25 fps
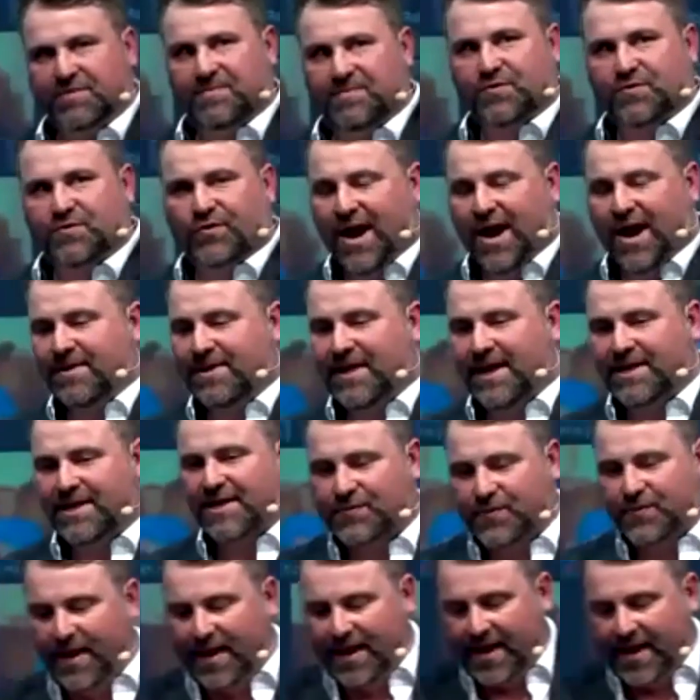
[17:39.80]
great, but that's
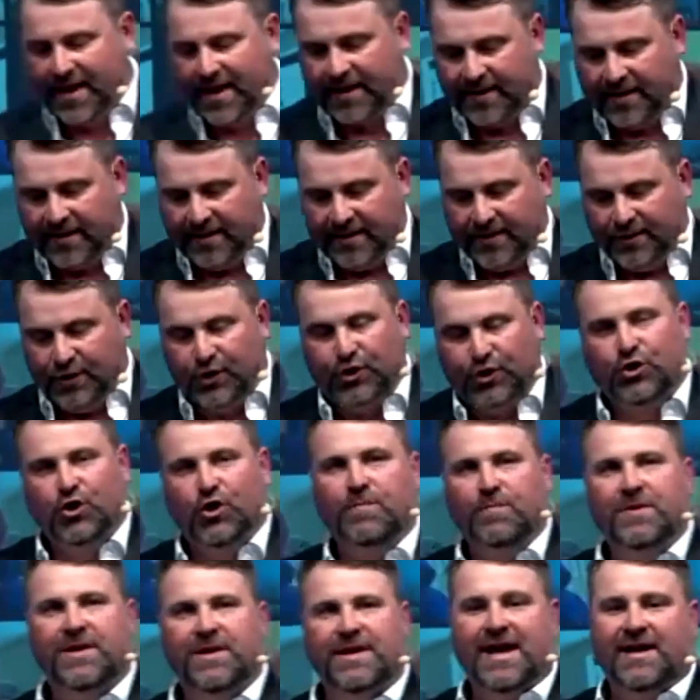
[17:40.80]
where the
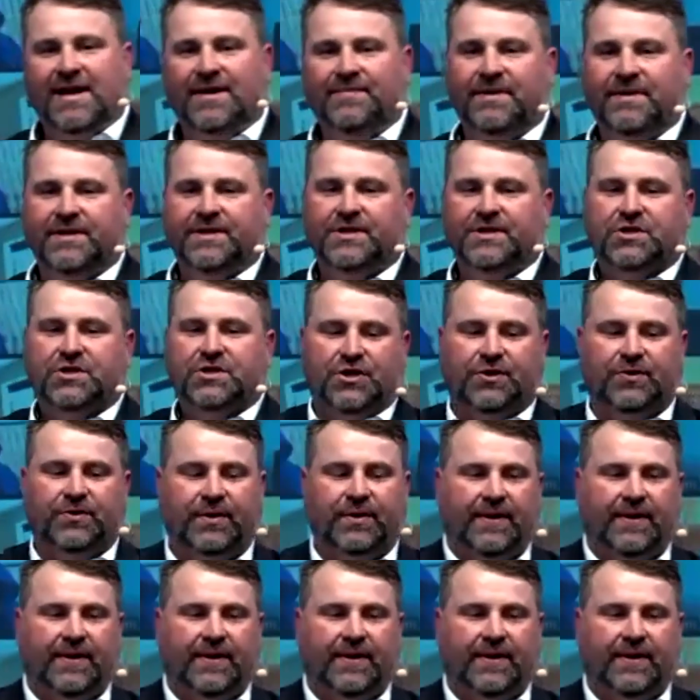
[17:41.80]
human element to